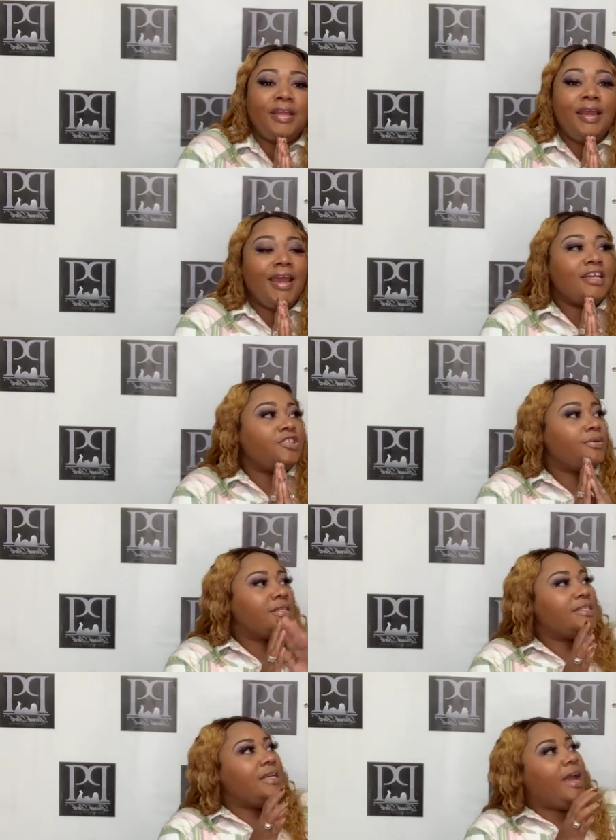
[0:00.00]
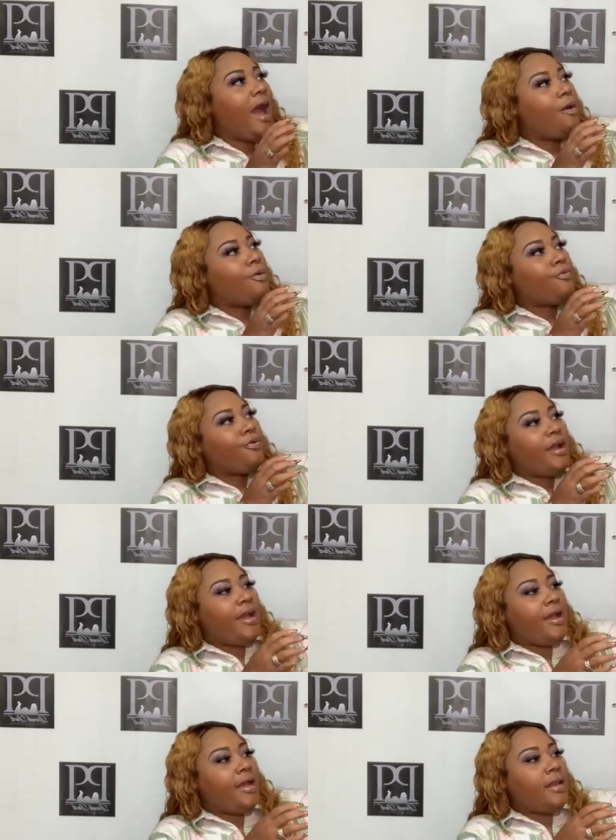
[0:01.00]
As you can see, our
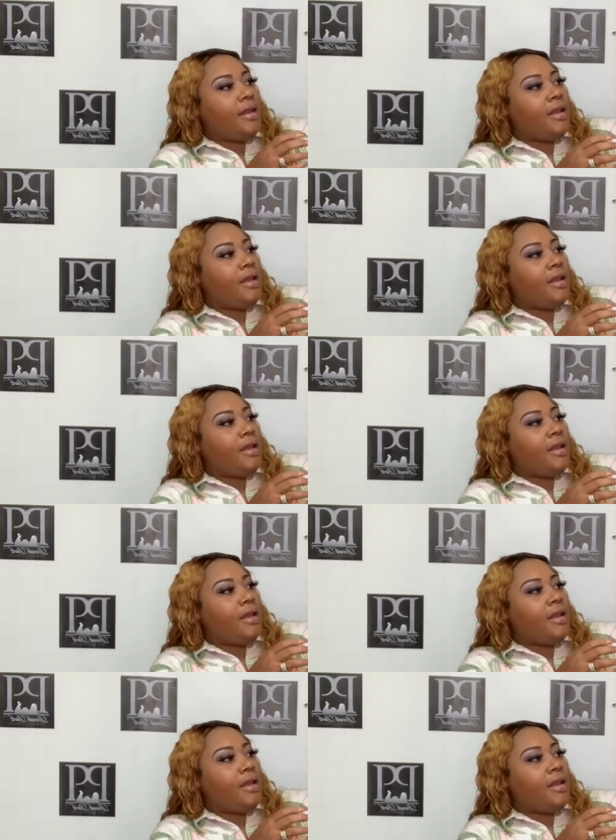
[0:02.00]
red